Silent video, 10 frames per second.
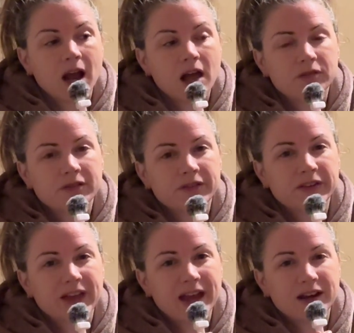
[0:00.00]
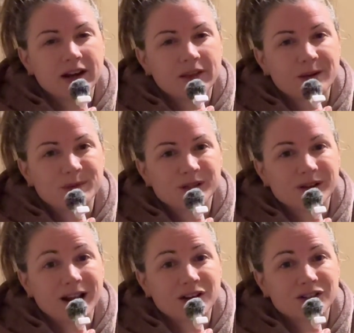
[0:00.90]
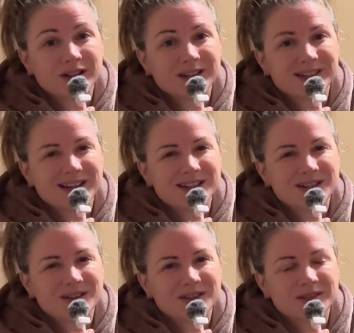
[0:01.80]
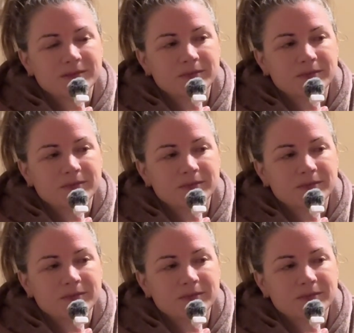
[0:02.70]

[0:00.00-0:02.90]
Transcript: I'll reveal that in another episode, actually. Stay tuned,